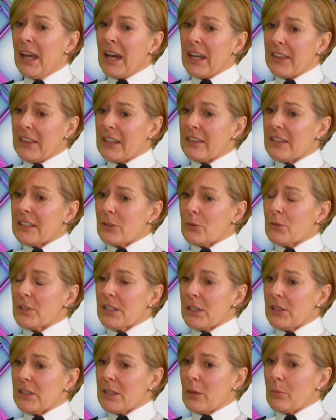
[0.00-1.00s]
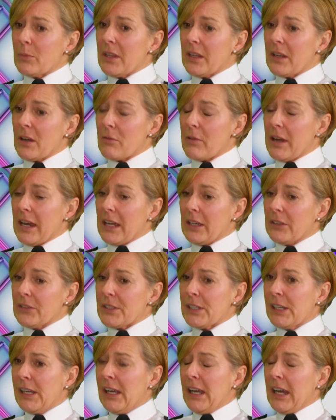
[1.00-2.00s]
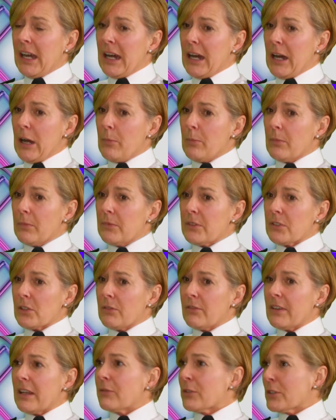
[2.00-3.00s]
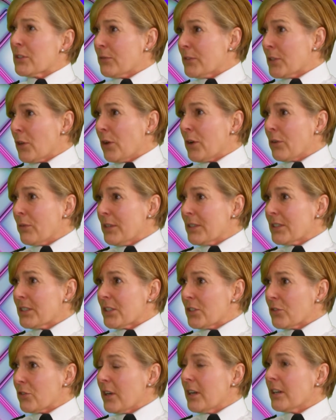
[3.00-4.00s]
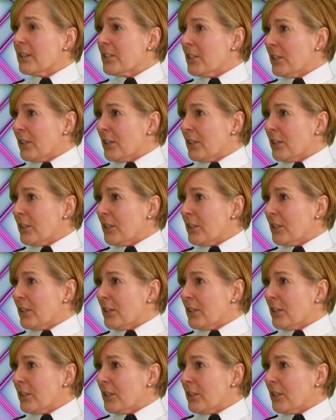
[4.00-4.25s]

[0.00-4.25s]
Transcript: I think there's also something around um, sort of levels of tolerance to drugs.